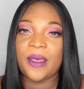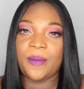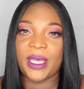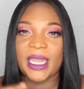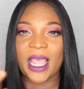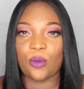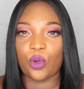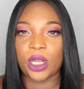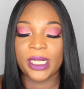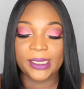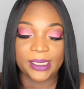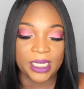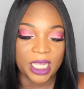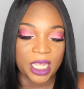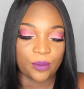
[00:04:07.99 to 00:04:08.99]
but I wanted
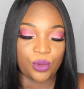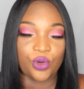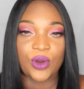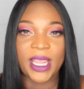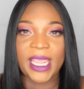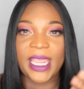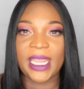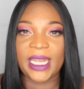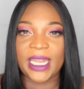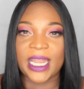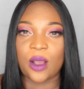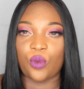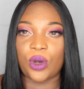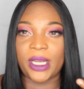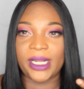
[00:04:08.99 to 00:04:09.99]
to upgrade,
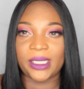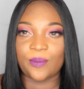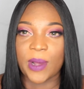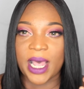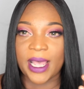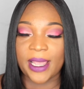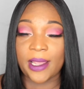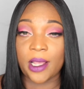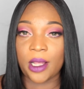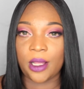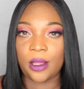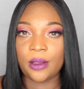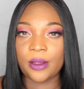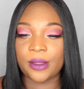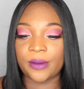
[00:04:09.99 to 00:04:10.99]
and I wanted my
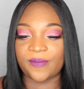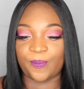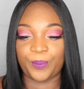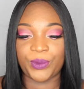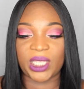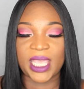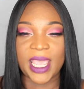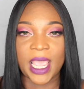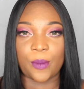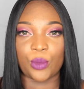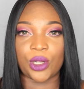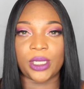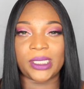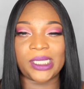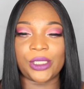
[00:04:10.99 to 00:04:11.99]

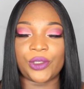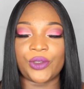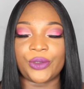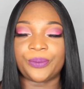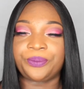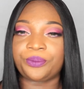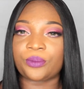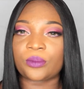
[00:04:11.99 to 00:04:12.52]
camera to